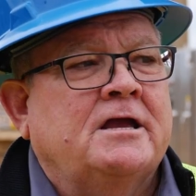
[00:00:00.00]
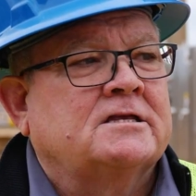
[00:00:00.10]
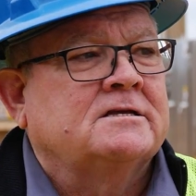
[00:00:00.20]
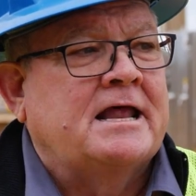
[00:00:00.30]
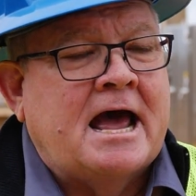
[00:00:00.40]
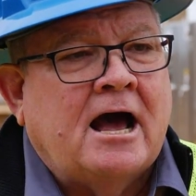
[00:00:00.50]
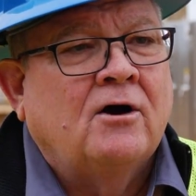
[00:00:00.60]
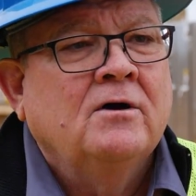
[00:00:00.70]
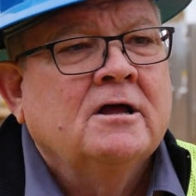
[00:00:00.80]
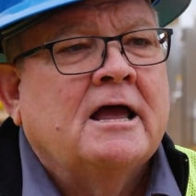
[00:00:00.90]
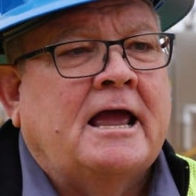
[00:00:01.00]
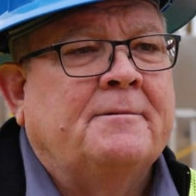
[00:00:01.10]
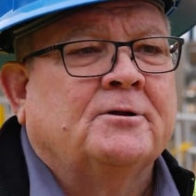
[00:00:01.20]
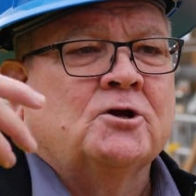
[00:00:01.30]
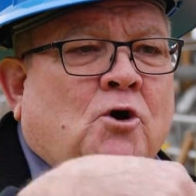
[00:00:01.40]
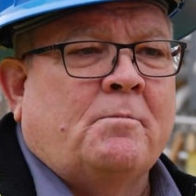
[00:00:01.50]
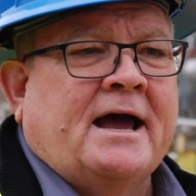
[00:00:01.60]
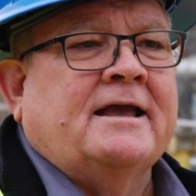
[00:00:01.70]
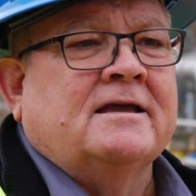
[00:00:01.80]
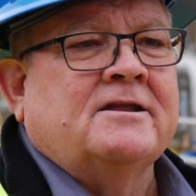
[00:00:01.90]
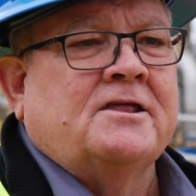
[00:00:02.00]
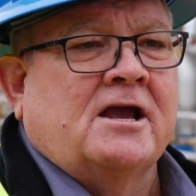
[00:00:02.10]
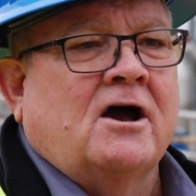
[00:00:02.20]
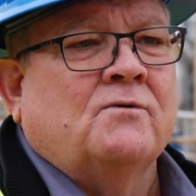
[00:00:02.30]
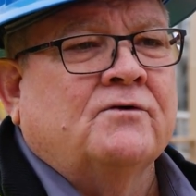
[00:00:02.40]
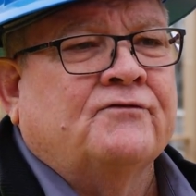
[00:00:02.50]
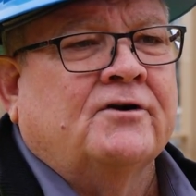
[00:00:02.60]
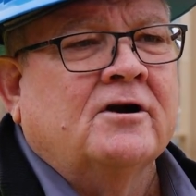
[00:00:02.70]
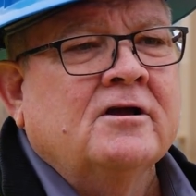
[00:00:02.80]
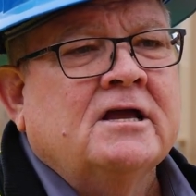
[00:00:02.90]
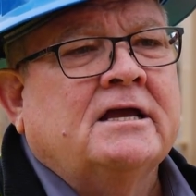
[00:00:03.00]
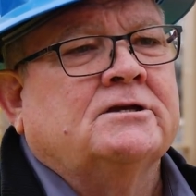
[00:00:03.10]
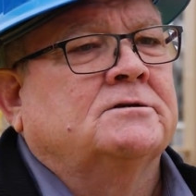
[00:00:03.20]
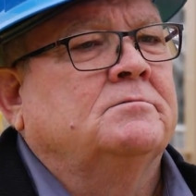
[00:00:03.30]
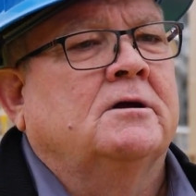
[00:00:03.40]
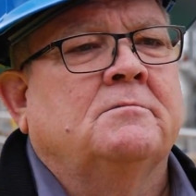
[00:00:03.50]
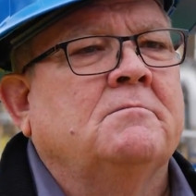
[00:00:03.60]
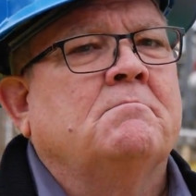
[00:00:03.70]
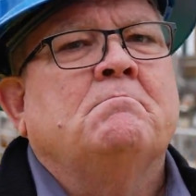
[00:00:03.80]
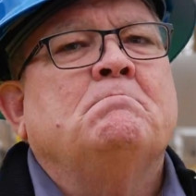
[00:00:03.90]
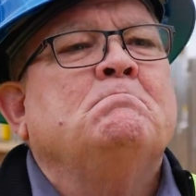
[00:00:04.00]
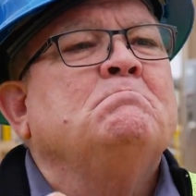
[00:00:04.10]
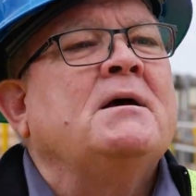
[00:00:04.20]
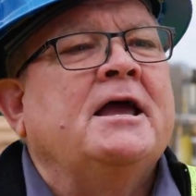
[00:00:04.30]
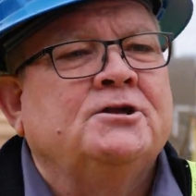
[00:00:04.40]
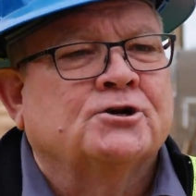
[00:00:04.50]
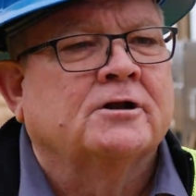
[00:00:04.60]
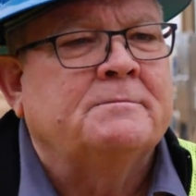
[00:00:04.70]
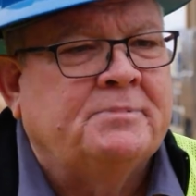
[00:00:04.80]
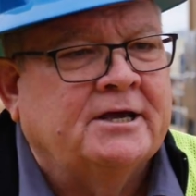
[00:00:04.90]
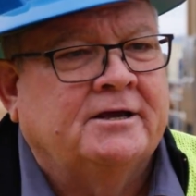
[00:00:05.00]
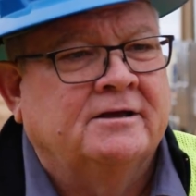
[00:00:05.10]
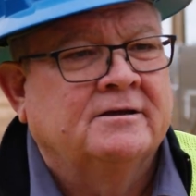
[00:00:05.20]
It's now able to go back into the aquifer is majorly big.